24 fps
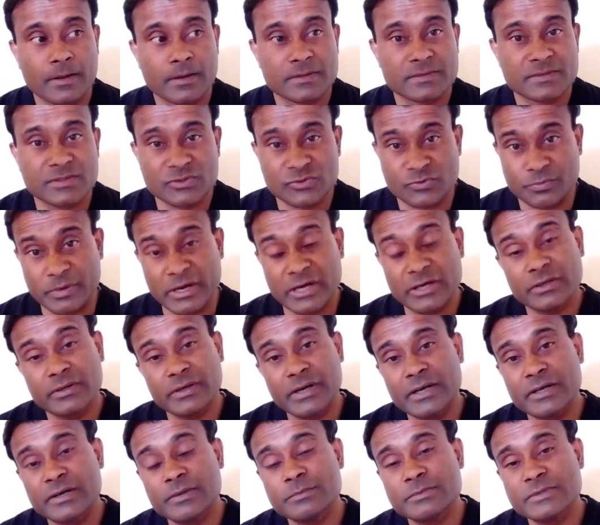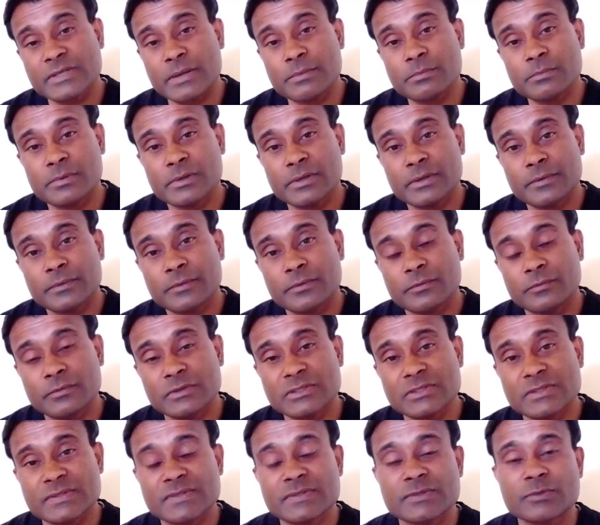systematic random sampling,
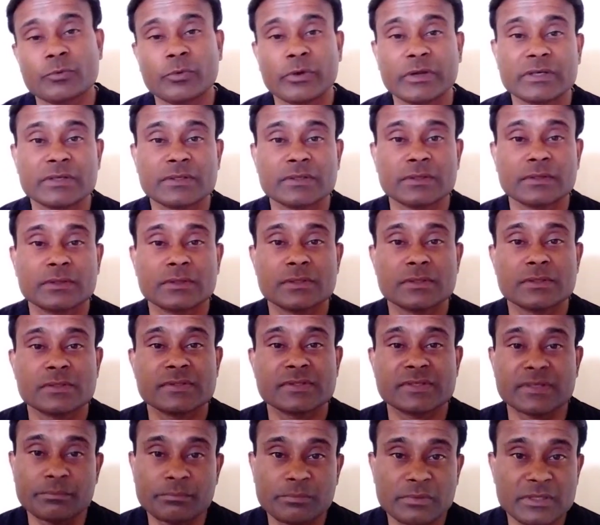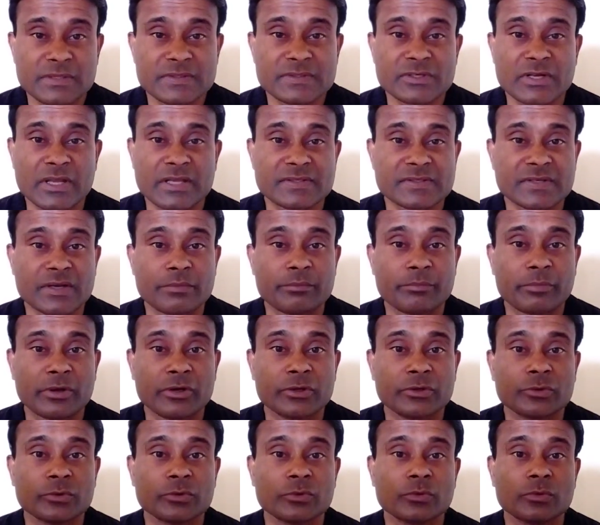which is quite simplest as
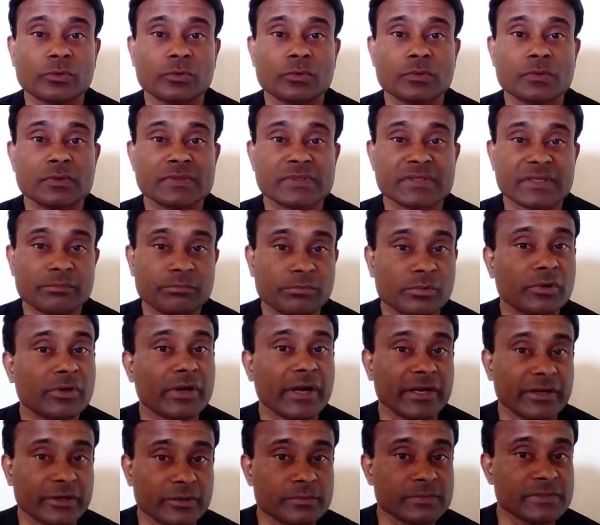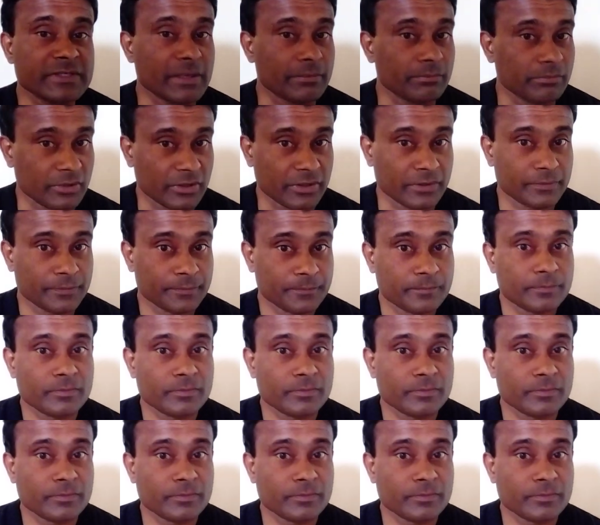compared to simple random sampling.